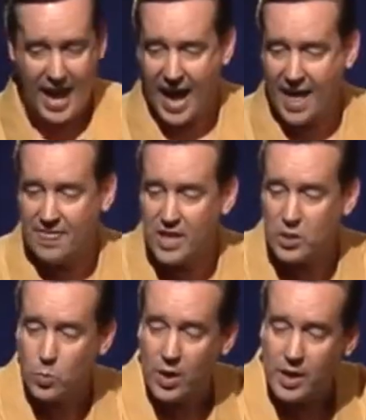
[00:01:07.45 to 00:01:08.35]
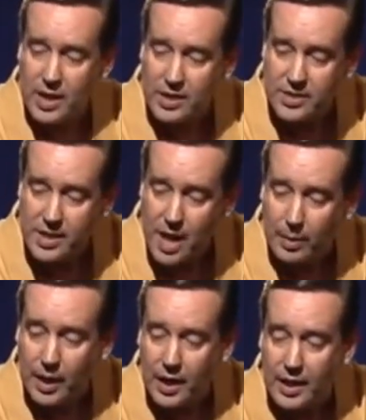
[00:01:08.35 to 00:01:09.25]
And this one is De
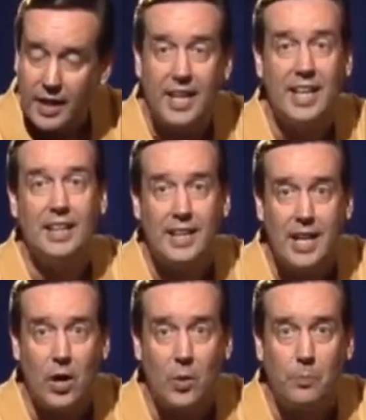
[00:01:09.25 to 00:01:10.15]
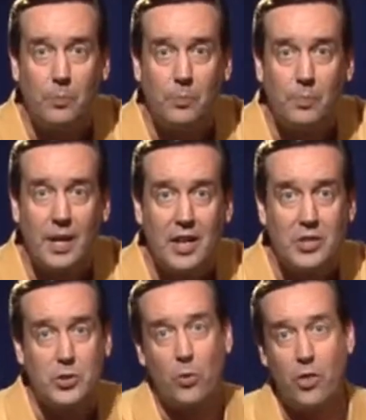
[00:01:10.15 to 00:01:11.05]
Nebula in Leo.
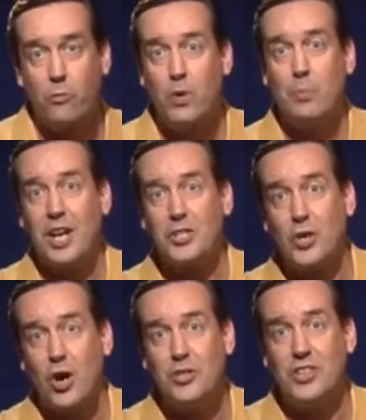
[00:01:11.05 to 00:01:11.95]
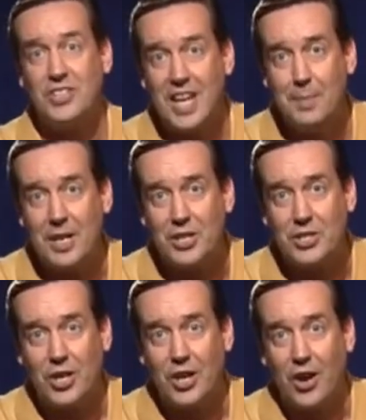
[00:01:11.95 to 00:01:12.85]
So the three bright stars in this
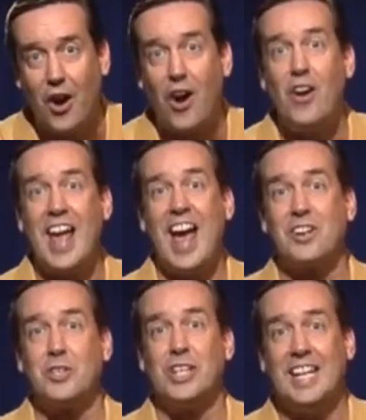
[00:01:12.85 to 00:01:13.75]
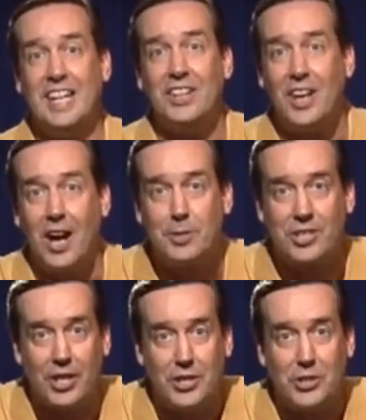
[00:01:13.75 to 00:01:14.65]
image aren't actually in the
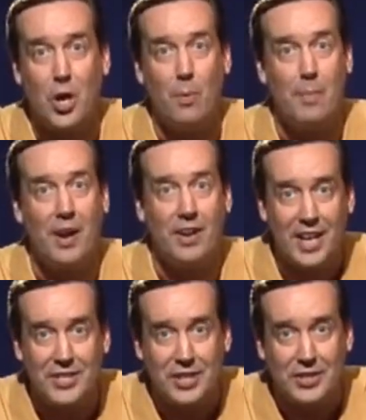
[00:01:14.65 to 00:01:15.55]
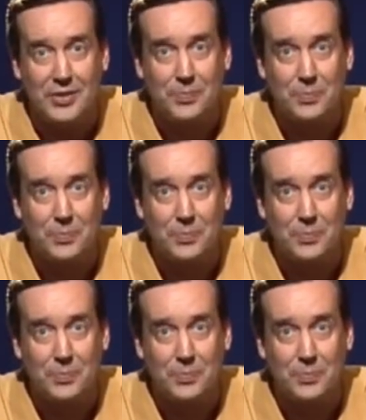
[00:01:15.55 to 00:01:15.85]
constellation Coma Berenices.